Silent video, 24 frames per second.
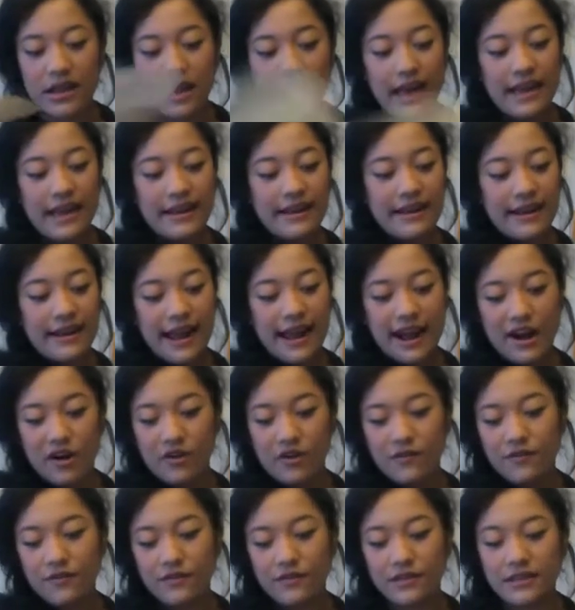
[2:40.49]
And now
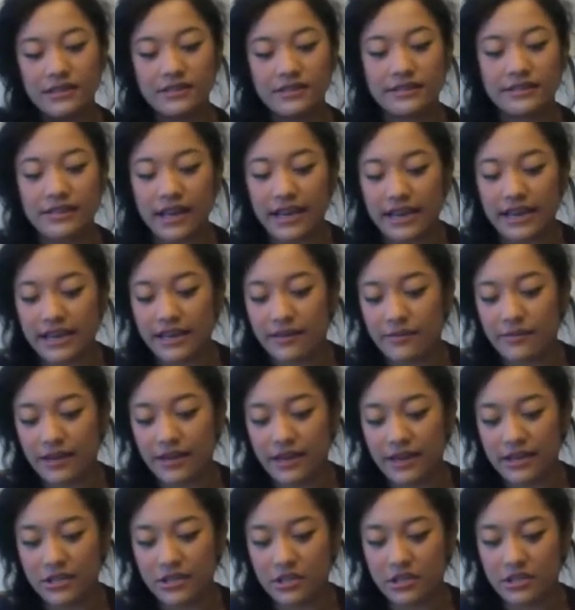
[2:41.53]
for the side
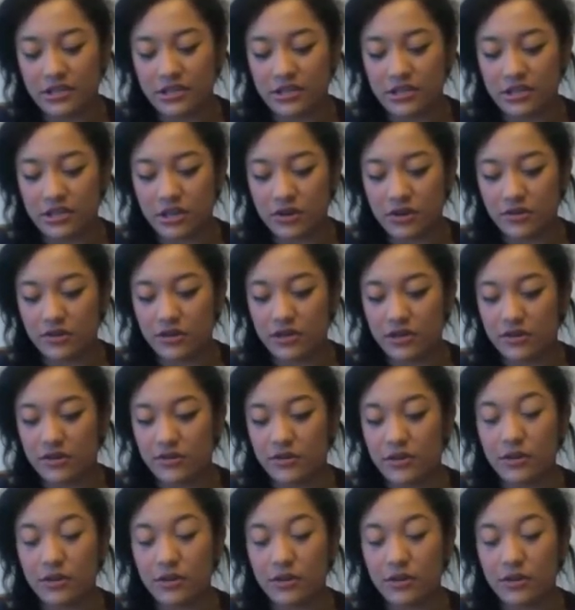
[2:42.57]
pages to show you,